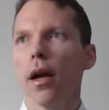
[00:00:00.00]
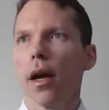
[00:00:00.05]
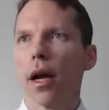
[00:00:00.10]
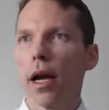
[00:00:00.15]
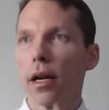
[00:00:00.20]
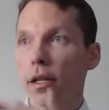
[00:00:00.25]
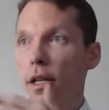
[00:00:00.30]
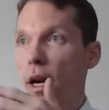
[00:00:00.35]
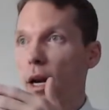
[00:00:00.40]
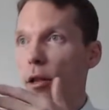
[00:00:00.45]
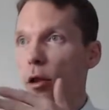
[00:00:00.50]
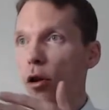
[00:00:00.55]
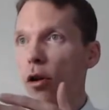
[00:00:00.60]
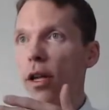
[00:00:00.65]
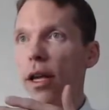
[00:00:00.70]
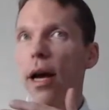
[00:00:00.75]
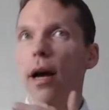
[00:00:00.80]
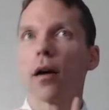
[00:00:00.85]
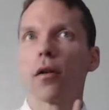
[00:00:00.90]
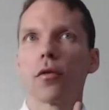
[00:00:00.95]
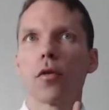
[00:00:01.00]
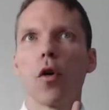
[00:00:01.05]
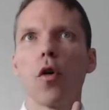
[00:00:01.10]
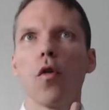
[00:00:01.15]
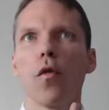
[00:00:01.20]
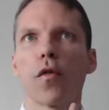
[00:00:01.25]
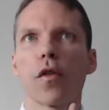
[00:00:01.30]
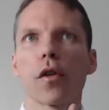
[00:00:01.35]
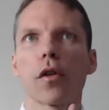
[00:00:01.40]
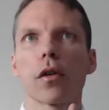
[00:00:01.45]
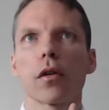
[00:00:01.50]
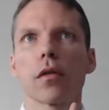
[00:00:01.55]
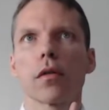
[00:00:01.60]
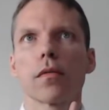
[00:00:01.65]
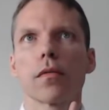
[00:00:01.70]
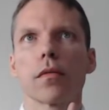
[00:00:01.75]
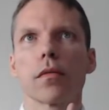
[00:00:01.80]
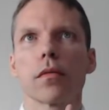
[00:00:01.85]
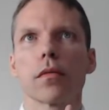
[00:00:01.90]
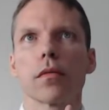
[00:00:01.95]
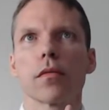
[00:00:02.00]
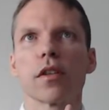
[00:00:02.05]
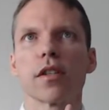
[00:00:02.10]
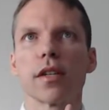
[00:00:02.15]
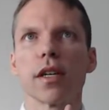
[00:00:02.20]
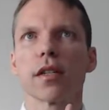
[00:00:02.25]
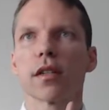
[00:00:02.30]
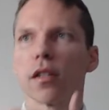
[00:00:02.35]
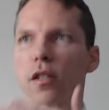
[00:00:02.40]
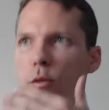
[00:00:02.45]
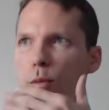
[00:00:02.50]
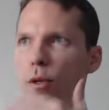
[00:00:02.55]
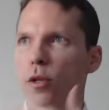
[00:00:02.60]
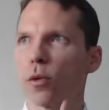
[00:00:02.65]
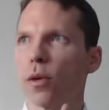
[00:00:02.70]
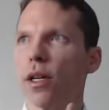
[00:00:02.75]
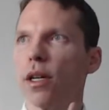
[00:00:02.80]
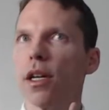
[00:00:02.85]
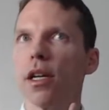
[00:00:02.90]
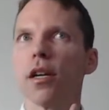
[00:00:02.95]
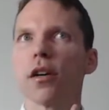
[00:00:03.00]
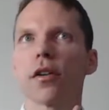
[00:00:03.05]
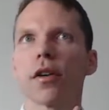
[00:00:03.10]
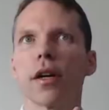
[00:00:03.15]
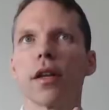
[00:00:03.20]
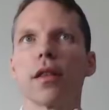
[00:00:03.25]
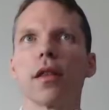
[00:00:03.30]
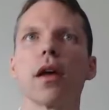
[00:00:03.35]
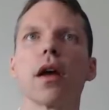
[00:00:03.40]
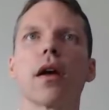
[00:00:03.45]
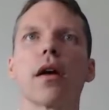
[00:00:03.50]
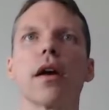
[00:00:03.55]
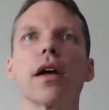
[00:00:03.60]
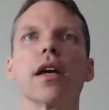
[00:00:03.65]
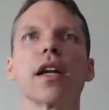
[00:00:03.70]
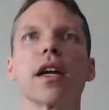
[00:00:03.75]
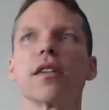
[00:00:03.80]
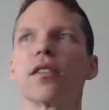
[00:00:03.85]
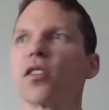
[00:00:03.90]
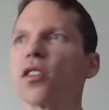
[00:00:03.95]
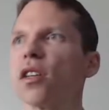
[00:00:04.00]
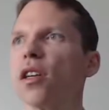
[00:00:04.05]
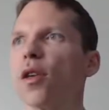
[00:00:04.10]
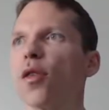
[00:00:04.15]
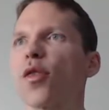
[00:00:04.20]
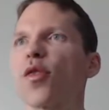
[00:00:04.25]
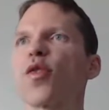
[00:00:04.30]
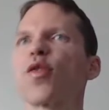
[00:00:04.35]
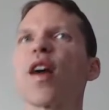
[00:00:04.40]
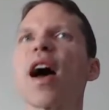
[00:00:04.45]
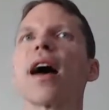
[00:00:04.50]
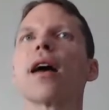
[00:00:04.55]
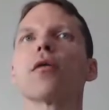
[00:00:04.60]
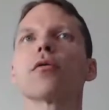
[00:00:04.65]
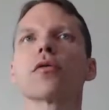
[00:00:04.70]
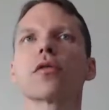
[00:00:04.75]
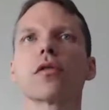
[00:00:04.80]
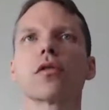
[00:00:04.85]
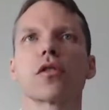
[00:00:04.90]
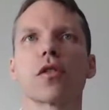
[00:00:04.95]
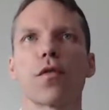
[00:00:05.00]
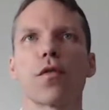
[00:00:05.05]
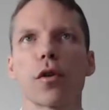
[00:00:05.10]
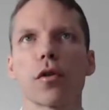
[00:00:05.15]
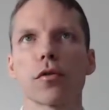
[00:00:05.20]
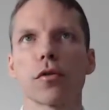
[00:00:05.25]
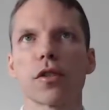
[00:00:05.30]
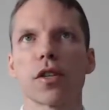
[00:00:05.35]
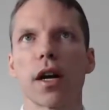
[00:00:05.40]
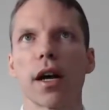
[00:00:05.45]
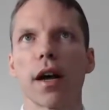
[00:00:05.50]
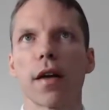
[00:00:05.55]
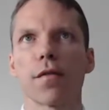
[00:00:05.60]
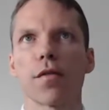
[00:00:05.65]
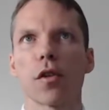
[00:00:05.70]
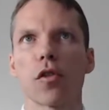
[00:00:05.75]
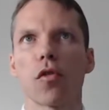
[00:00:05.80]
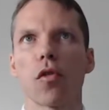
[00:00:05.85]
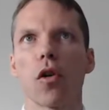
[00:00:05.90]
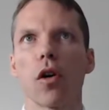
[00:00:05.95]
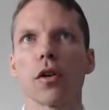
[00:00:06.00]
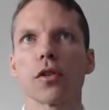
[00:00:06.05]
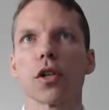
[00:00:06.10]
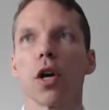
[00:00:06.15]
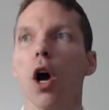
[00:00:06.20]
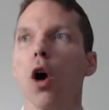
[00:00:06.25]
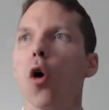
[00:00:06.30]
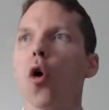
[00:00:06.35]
and then I look out over the distance between here and there, and I see thousands of hurdles I have to cross,